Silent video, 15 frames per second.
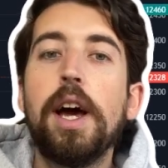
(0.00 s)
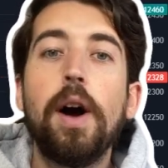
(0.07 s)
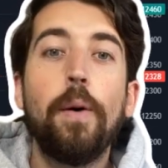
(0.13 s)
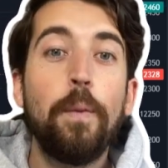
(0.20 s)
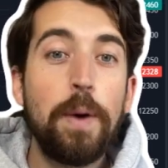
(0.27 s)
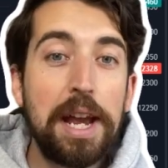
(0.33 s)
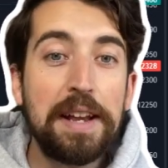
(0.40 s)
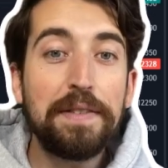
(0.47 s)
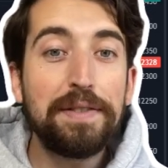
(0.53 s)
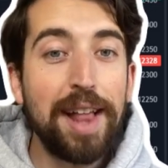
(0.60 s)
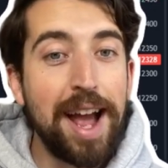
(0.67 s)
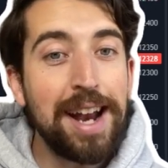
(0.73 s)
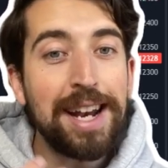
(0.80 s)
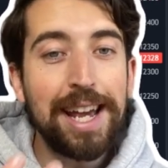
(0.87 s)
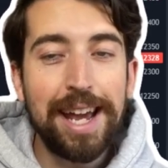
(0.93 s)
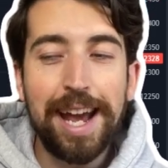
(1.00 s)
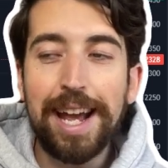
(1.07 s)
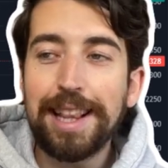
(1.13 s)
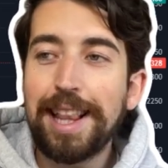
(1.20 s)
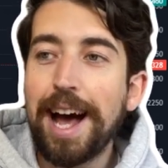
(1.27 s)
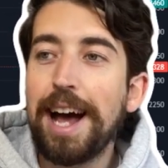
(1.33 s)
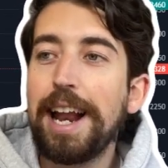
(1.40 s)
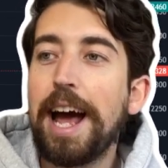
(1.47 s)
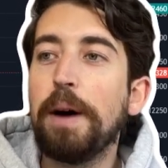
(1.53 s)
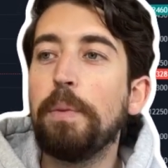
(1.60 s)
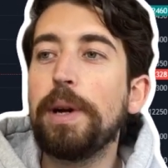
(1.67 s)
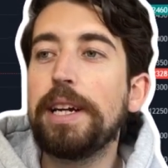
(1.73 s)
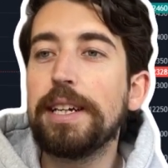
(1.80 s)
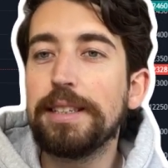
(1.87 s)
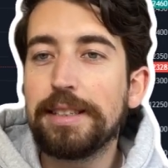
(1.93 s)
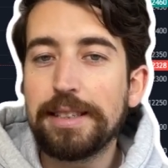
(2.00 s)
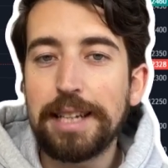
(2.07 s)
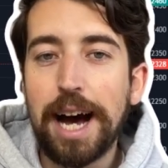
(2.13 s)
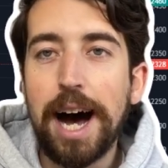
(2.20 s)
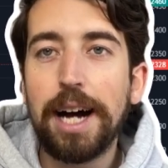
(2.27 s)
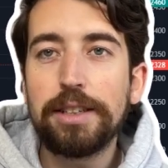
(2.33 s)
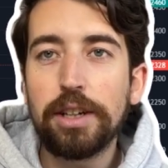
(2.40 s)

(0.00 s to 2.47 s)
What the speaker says: we then hit that and we can start to